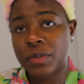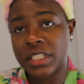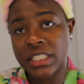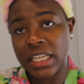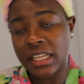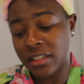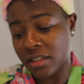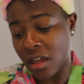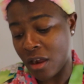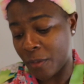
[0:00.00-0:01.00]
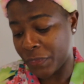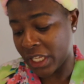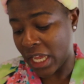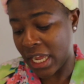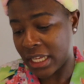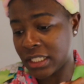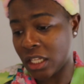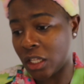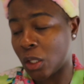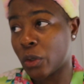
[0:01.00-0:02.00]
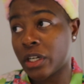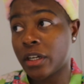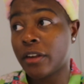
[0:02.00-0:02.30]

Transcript: is that it has a lower